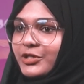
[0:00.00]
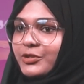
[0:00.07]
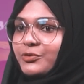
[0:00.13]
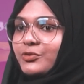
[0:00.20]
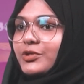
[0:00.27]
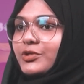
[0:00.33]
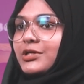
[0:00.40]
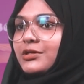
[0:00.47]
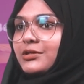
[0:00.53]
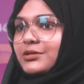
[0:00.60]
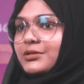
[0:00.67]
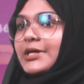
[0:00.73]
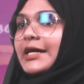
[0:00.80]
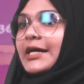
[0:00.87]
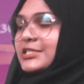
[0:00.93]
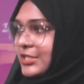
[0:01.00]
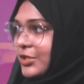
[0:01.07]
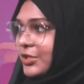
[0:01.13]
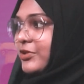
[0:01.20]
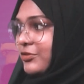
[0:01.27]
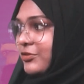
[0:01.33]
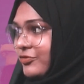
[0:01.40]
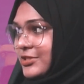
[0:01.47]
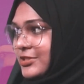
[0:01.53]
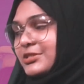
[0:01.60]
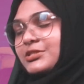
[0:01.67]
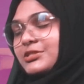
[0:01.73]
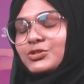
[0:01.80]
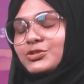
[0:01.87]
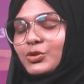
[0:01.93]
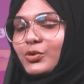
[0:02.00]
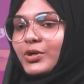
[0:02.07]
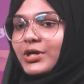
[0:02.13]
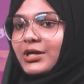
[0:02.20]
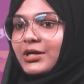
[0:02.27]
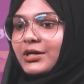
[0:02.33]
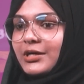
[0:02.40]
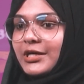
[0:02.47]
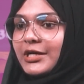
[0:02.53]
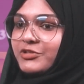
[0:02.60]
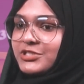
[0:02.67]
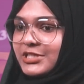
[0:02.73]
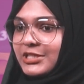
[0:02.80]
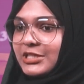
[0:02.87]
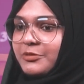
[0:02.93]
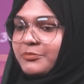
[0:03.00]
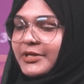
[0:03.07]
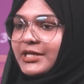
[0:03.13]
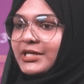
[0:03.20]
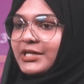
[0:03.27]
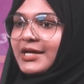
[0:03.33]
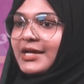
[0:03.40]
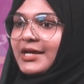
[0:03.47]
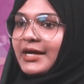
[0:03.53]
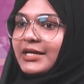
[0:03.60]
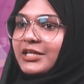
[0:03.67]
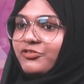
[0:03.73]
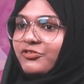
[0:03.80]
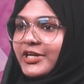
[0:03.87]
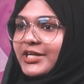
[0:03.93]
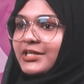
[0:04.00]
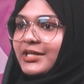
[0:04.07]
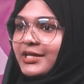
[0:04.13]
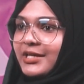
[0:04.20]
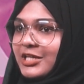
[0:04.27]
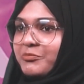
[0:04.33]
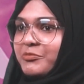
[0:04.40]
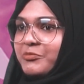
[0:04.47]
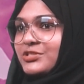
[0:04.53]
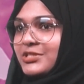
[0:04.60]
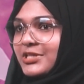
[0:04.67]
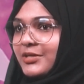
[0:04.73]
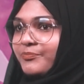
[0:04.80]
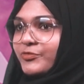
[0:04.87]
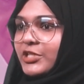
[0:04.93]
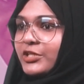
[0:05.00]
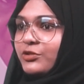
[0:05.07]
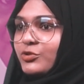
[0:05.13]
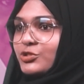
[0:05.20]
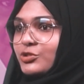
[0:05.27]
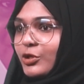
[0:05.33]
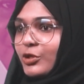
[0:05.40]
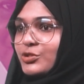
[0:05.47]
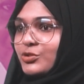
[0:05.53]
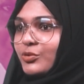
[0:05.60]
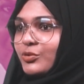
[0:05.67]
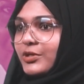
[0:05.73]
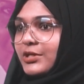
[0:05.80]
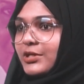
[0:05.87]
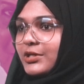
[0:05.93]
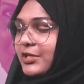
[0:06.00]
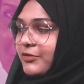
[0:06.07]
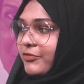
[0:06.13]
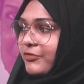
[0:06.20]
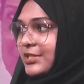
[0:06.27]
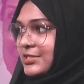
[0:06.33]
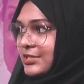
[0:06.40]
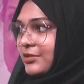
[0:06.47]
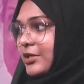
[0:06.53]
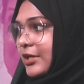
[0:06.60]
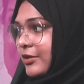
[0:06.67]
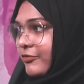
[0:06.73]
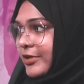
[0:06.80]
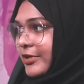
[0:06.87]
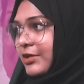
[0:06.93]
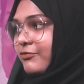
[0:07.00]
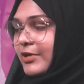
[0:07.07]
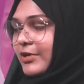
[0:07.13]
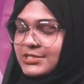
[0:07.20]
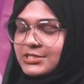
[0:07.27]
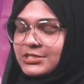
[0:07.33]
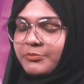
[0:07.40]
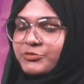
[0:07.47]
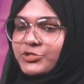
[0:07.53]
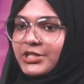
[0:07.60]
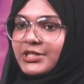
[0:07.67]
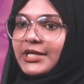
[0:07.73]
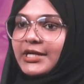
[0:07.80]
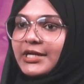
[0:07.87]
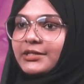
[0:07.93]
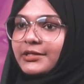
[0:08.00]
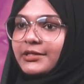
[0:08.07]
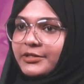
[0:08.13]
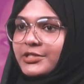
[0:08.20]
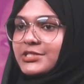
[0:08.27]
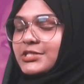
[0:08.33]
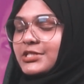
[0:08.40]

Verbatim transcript: to achieve in physics. So I was determined and if I take chemistry, it was not so, even it's a, a very vast subject and interesting